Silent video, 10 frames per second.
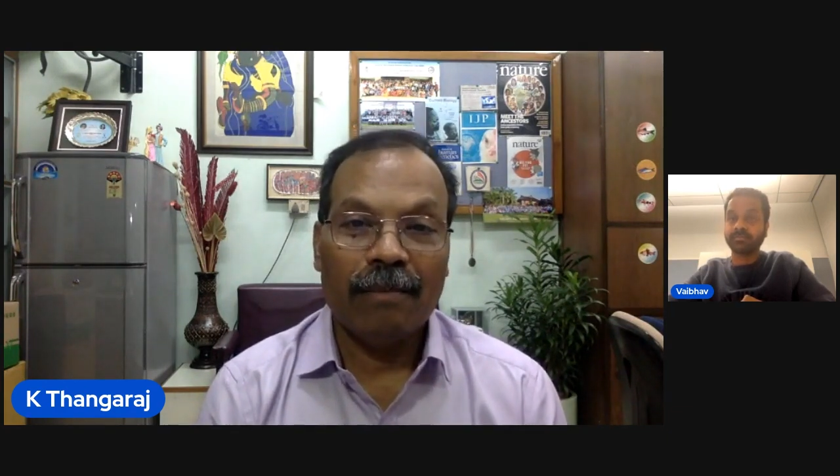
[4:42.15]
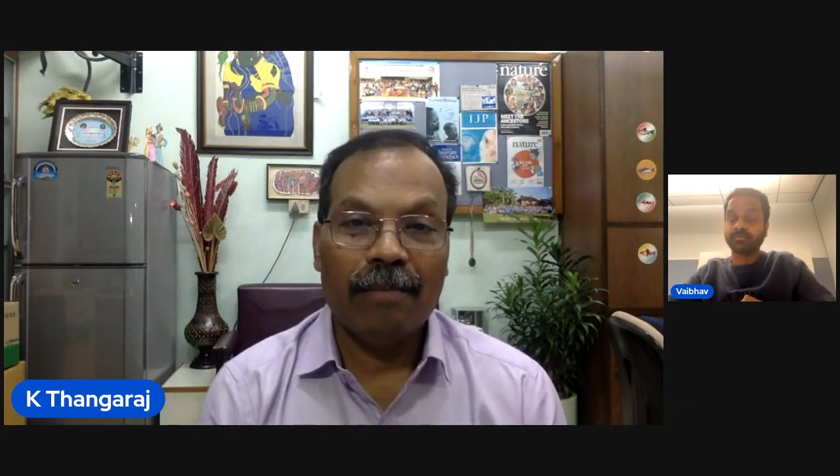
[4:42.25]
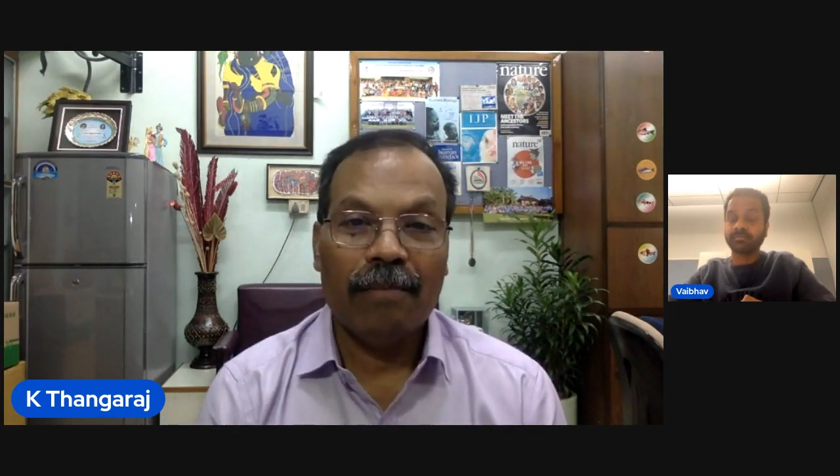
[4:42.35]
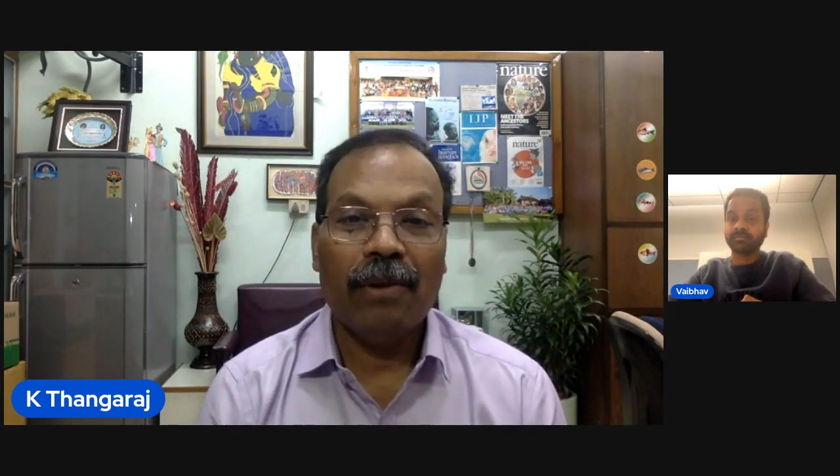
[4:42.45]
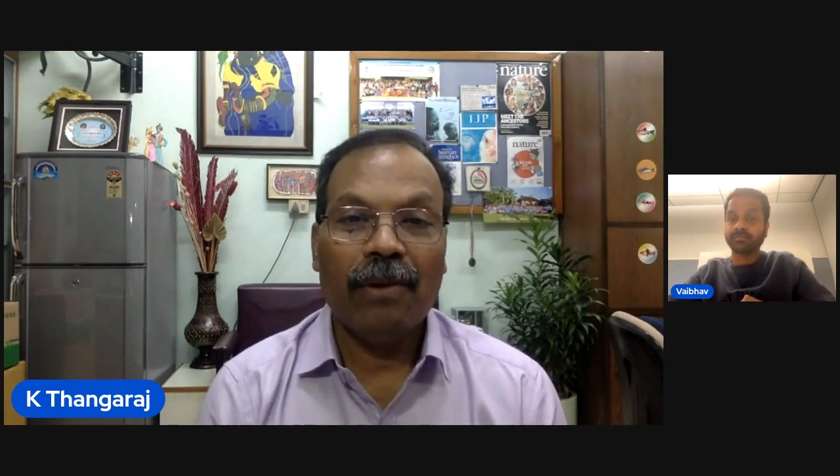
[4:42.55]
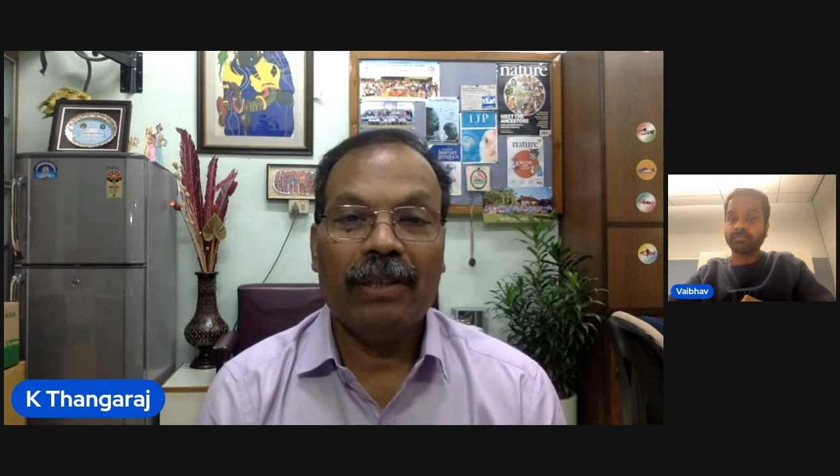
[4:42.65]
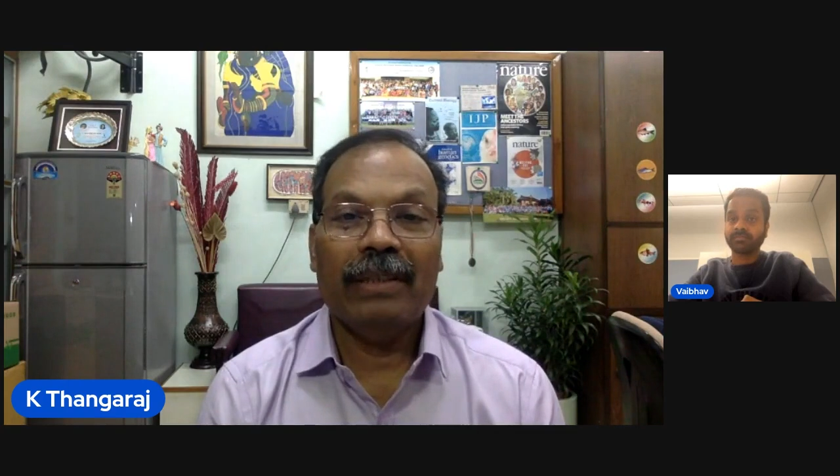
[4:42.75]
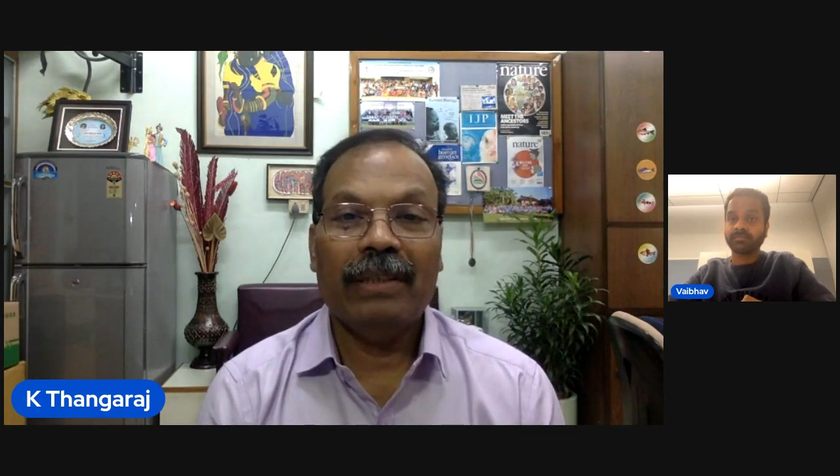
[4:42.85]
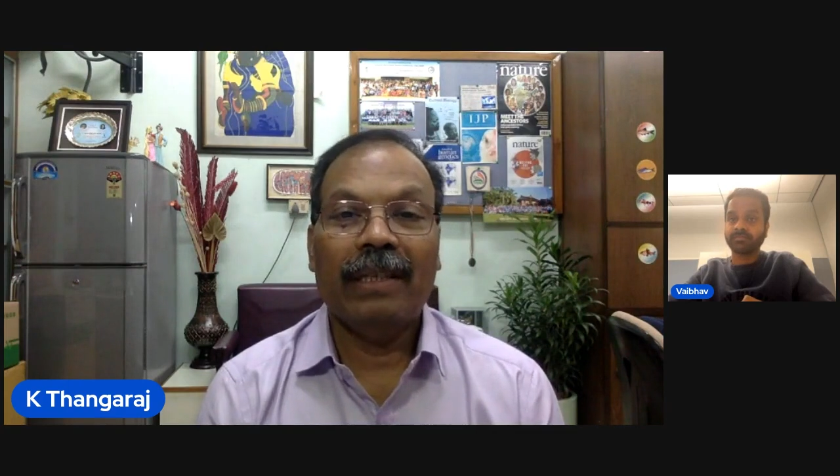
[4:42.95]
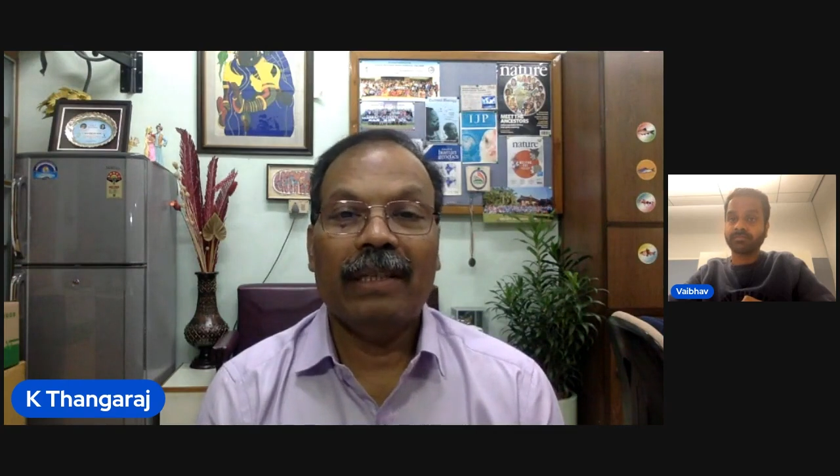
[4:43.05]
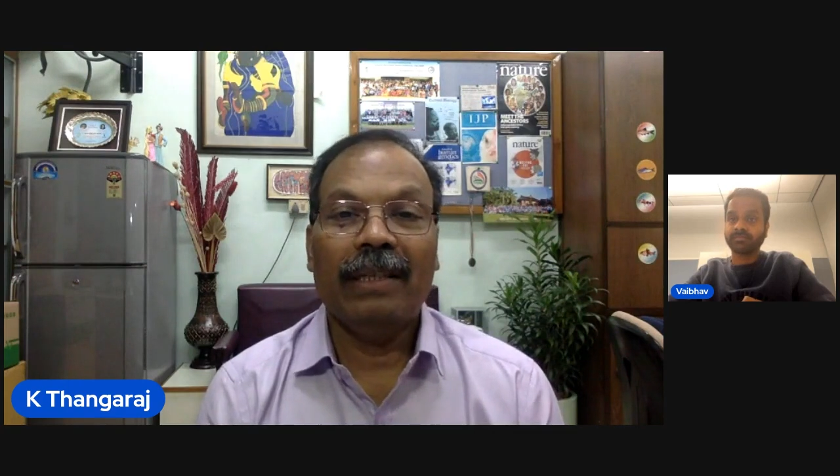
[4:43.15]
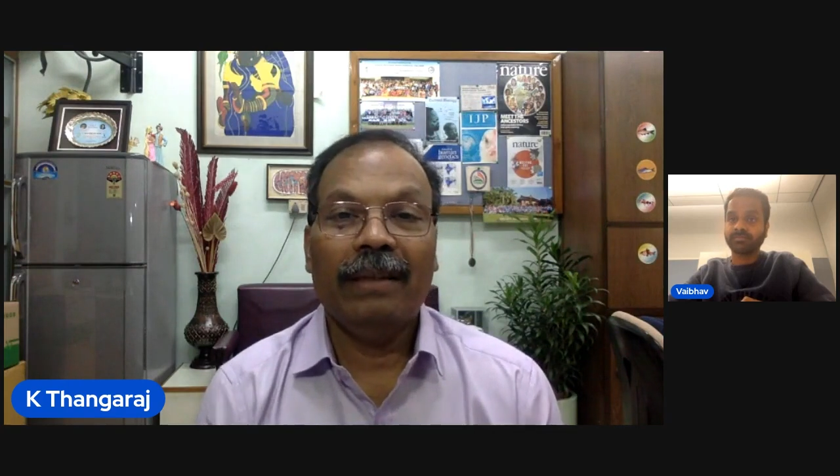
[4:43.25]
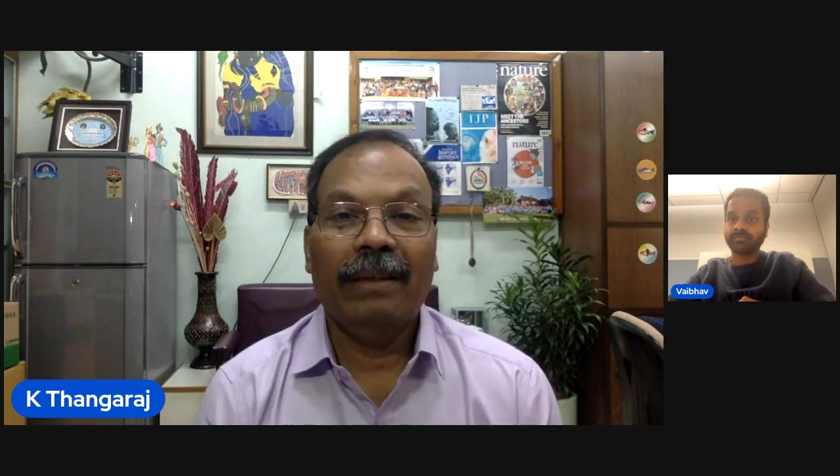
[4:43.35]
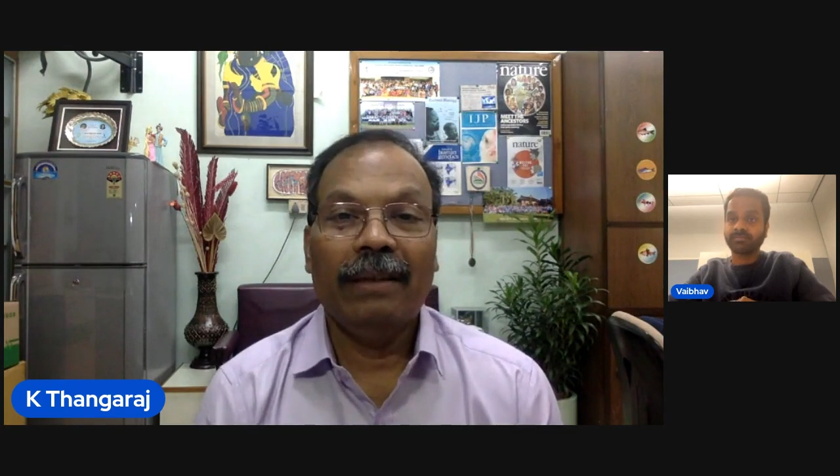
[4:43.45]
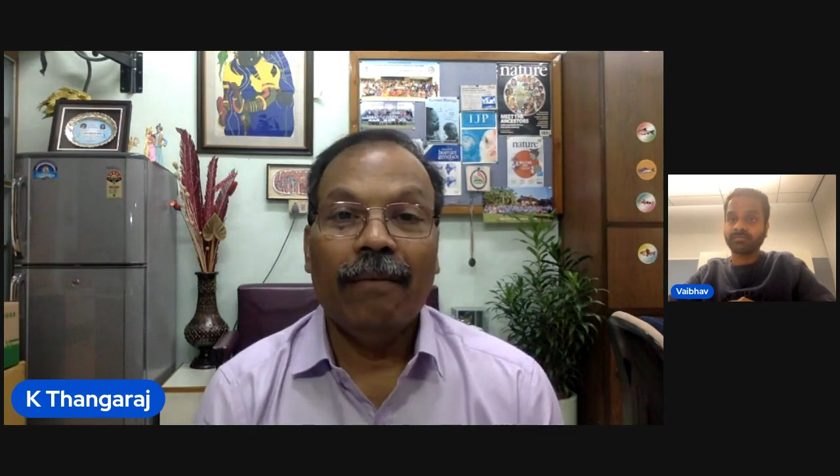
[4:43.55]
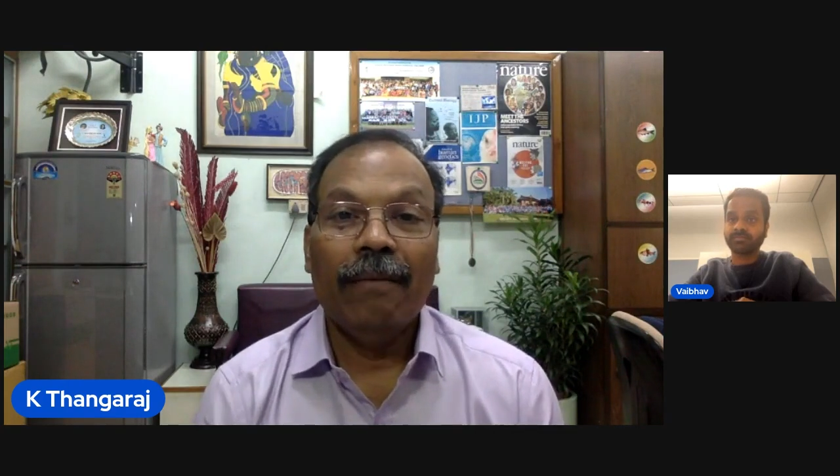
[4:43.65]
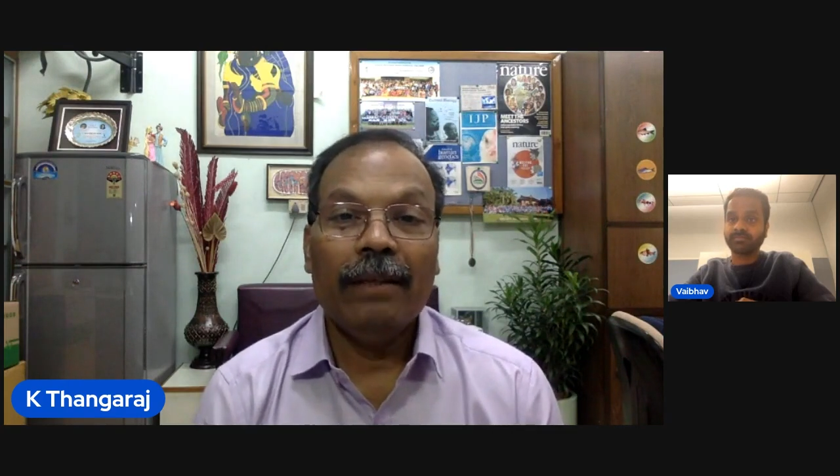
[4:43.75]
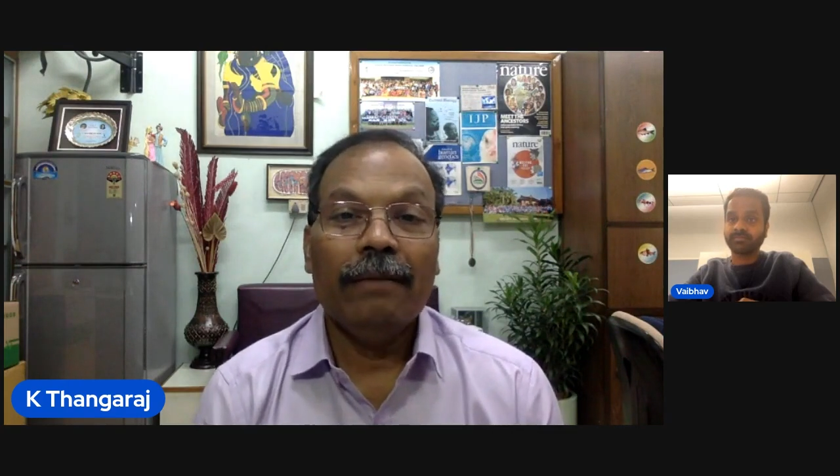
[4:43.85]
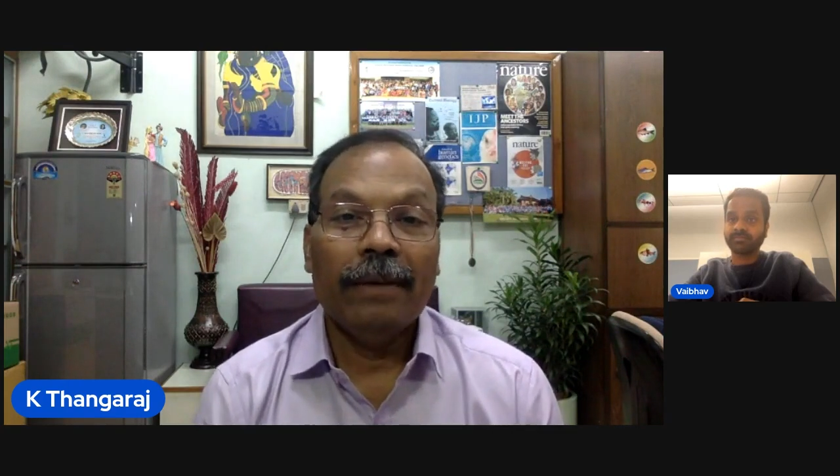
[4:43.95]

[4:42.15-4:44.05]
anthropologically